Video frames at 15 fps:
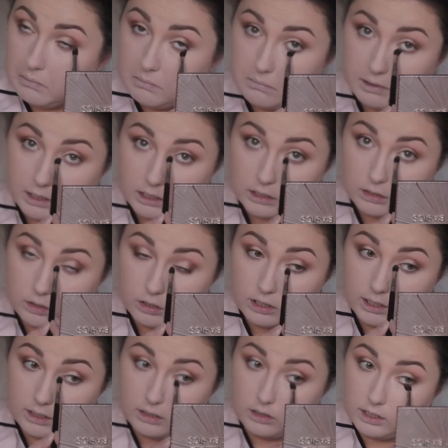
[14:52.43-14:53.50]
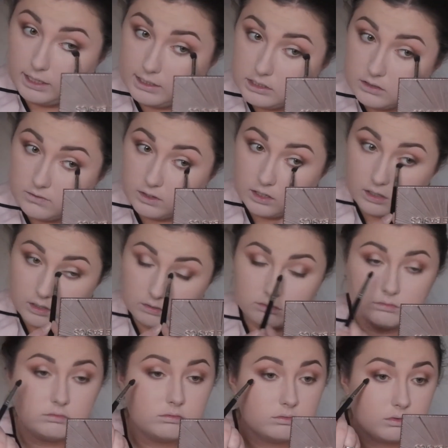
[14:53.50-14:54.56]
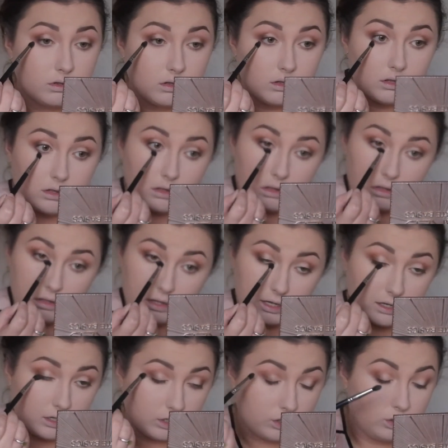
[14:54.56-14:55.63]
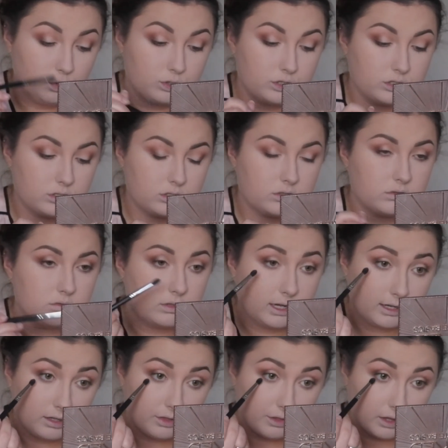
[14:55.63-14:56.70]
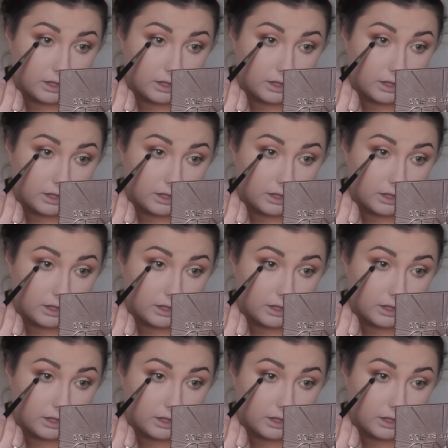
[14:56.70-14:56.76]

make you look kind of less of a kind of ghost kind of